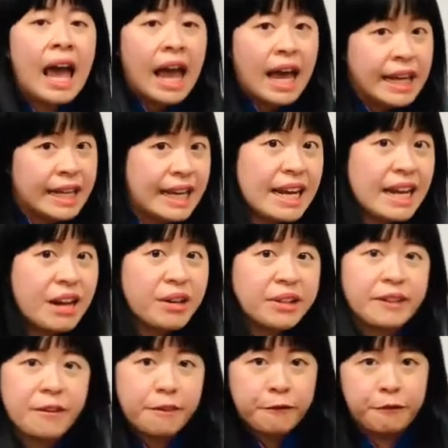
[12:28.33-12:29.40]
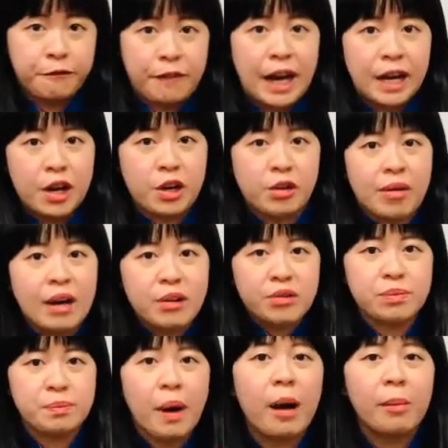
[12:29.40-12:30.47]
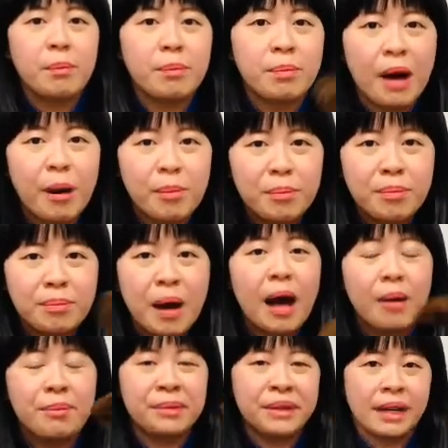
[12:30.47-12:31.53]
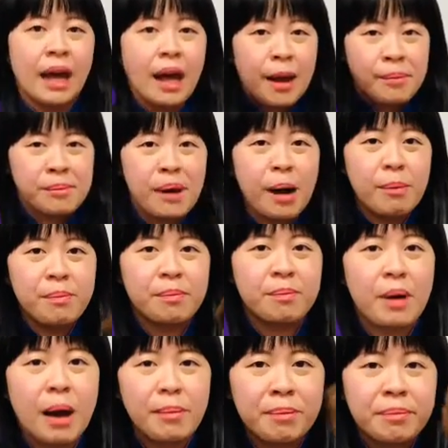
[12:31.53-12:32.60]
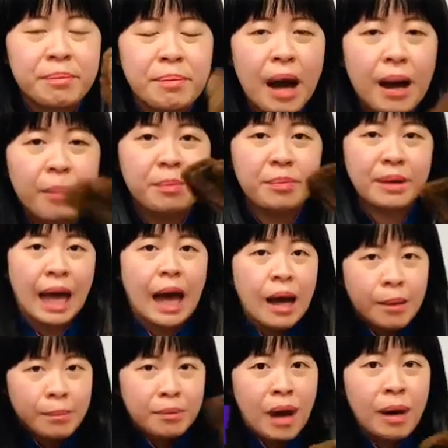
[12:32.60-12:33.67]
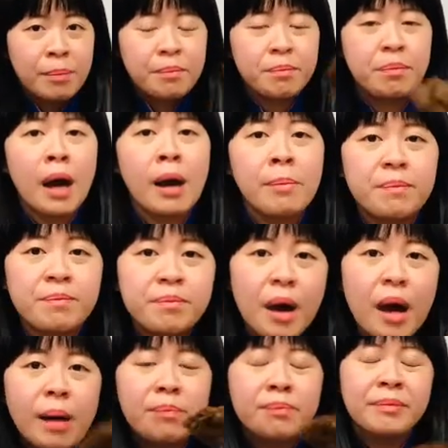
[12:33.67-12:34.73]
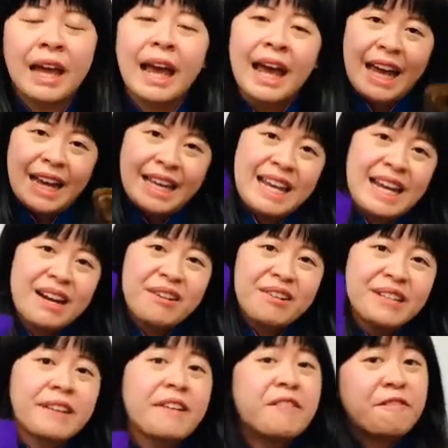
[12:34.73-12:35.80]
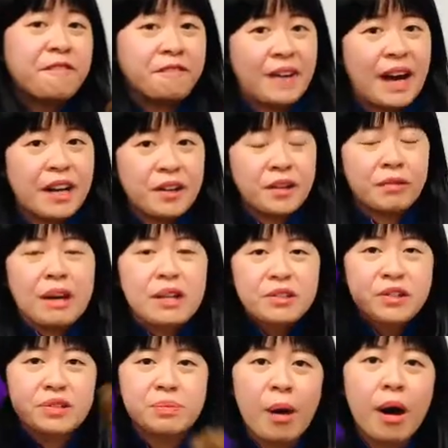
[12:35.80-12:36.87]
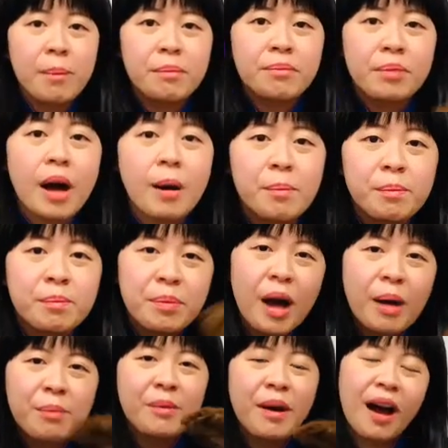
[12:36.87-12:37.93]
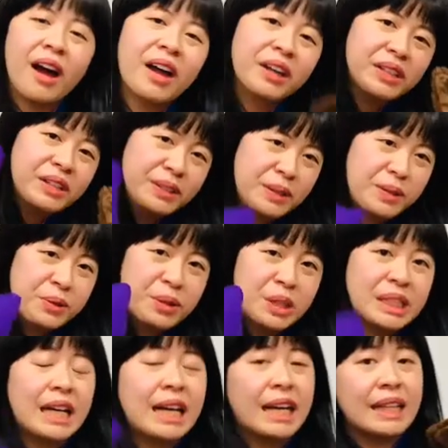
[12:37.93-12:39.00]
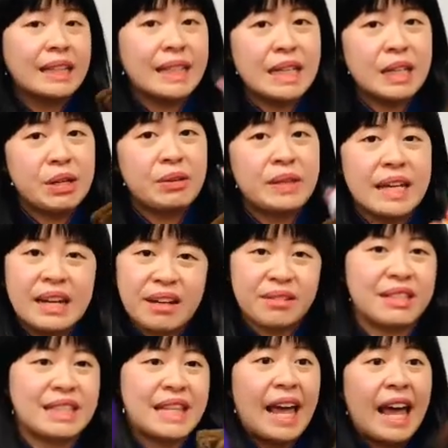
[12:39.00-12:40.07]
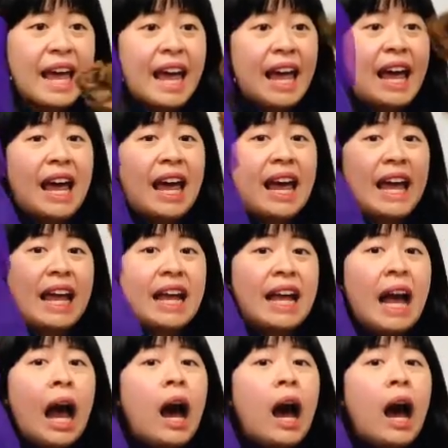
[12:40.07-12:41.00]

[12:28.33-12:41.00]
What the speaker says: Hear the firecrackers pop, pop, pop, pop, pop, pop, pop, pop, pop. Hear the firecrackers pop, pop, pop on Lunar New Year's Day.